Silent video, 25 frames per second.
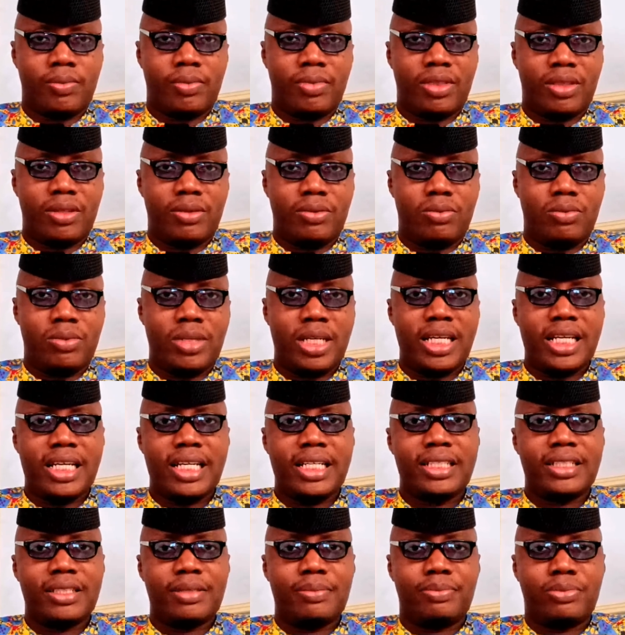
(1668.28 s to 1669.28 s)
where
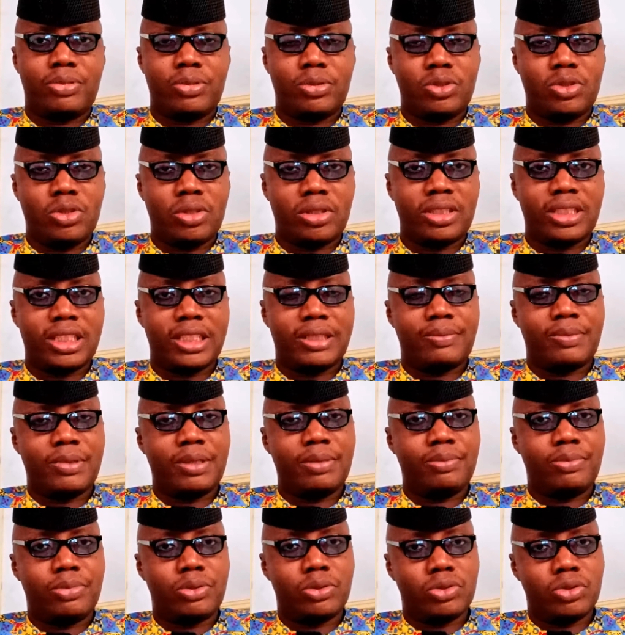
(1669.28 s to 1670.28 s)
the product is being
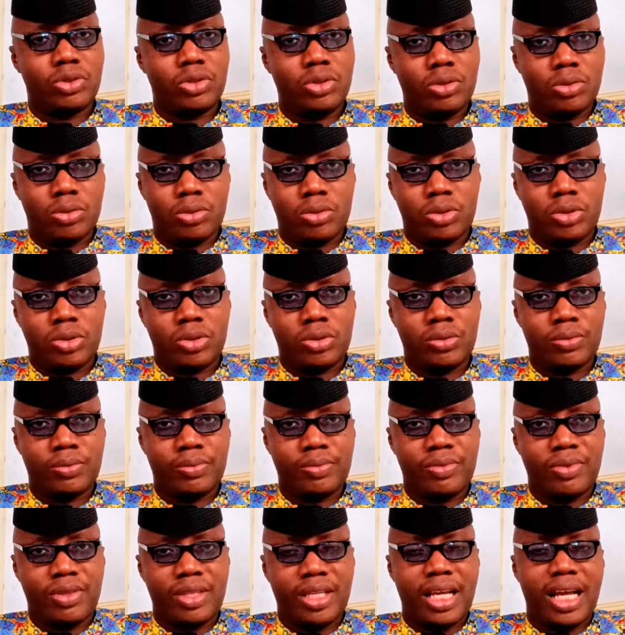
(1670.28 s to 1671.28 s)
produced
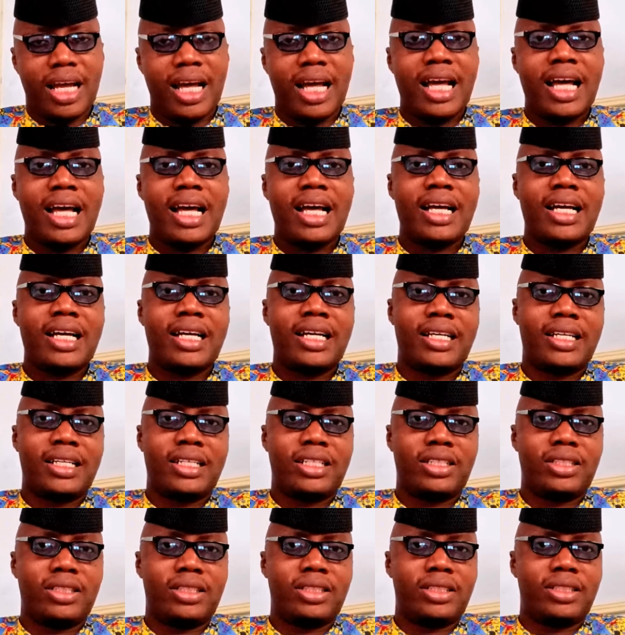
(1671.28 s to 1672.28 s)
are
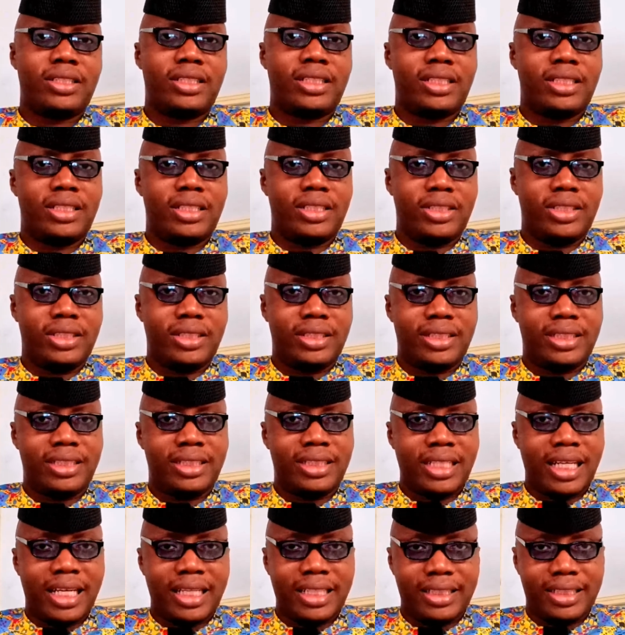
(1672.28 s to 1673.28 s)

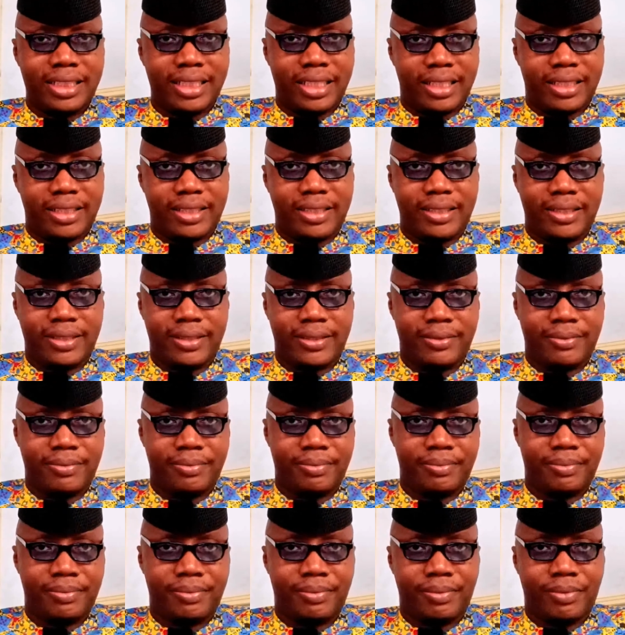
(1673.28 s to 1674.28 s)
cited
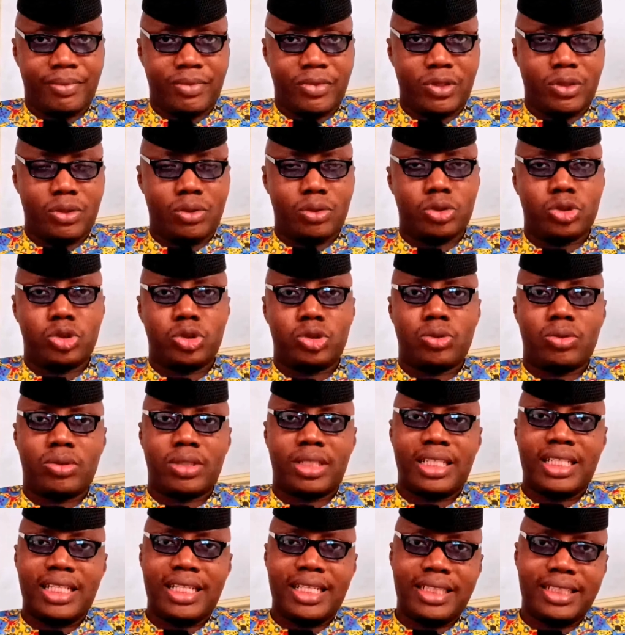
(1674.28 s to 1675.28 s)
to
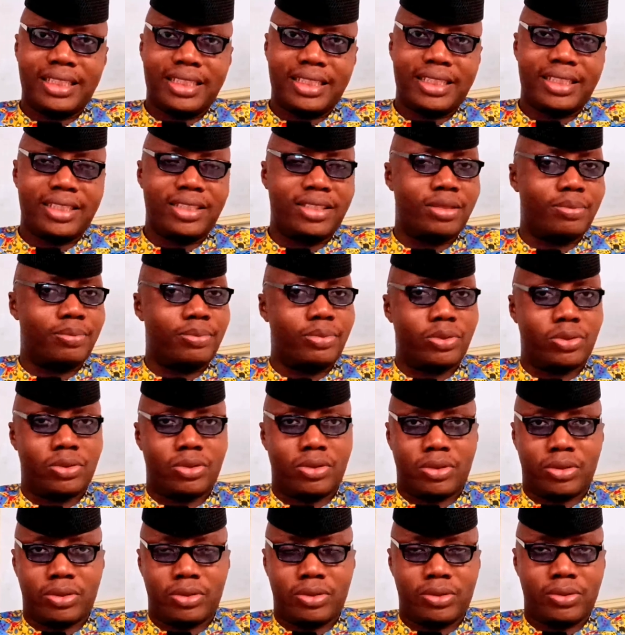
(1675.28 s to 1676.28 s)
showcase the
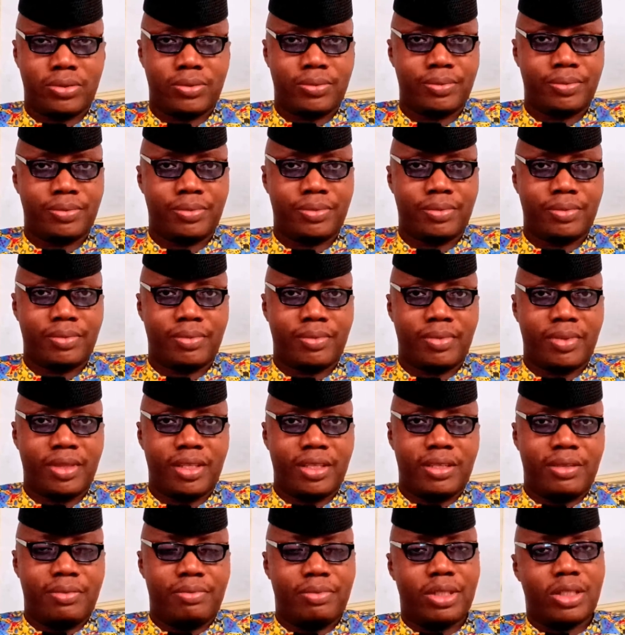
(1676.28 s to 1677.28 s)
product.
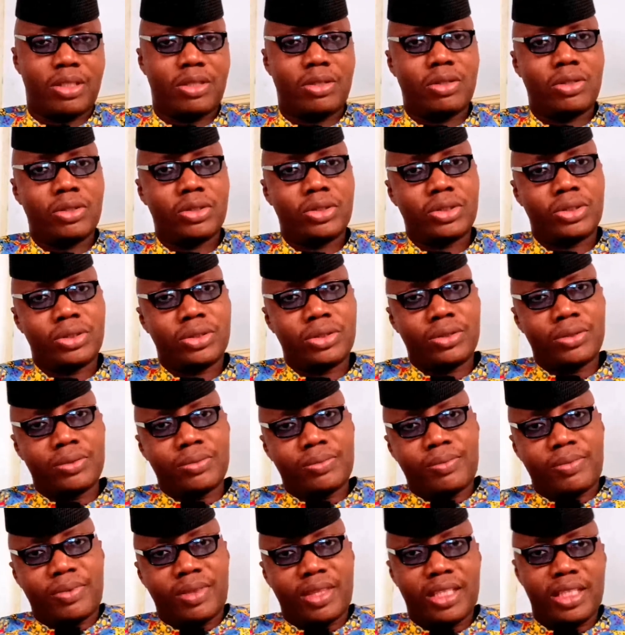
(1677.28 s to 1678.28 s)
Because
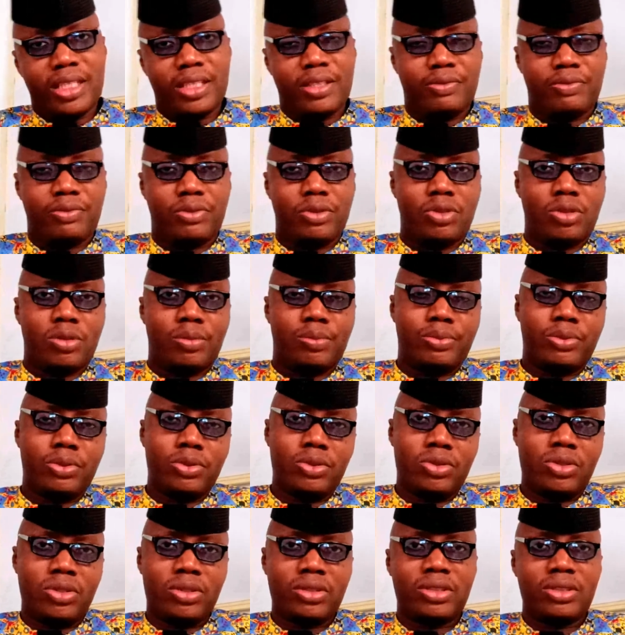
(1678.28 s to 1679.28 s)
if your
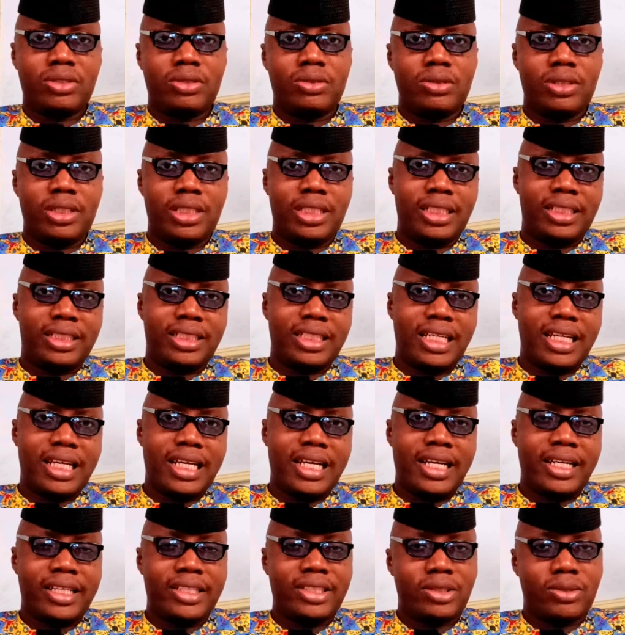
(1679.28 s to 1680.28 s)
product is
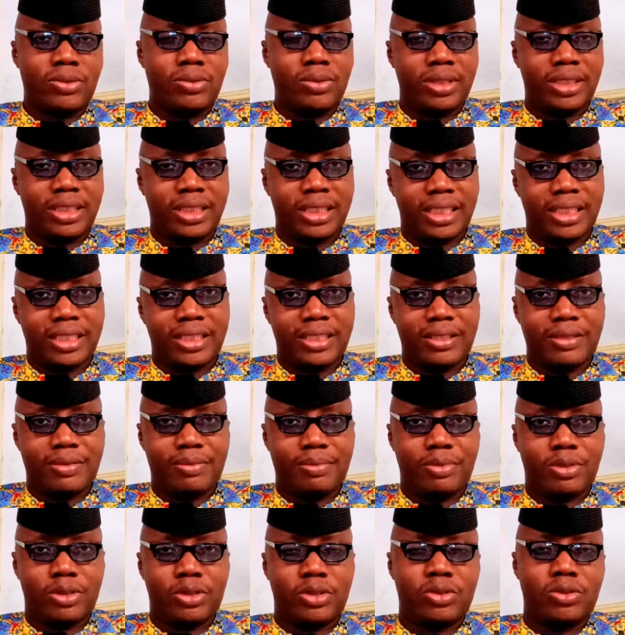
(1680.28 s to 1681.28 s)
exquisite
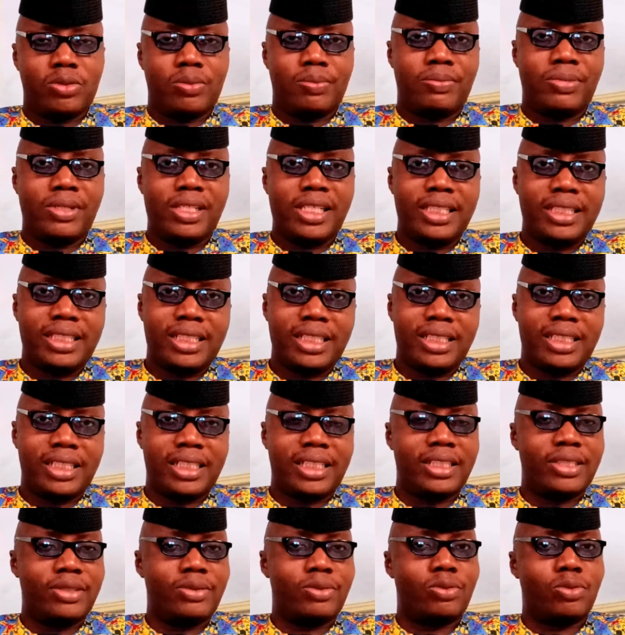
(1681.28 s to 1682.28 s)
but you place it in the
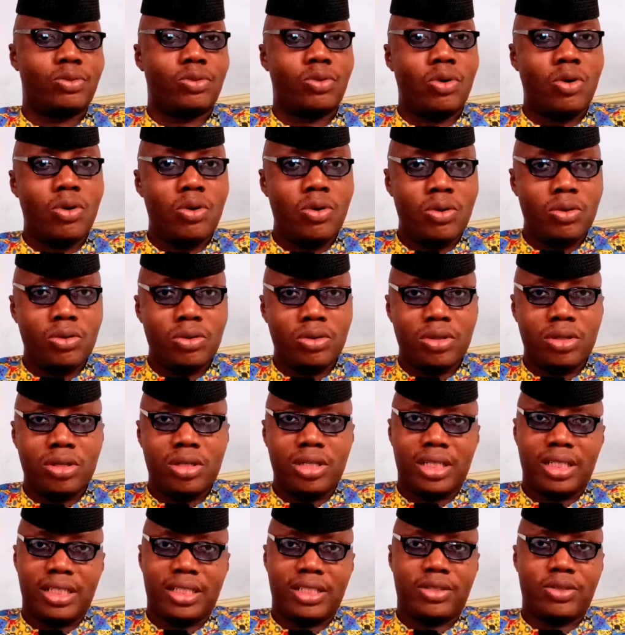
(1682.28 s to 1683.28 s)
wrong
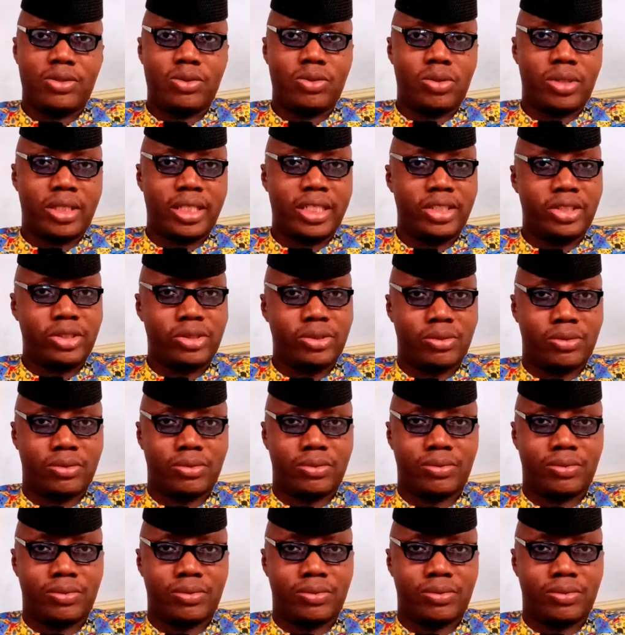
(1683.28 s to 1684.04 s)
location,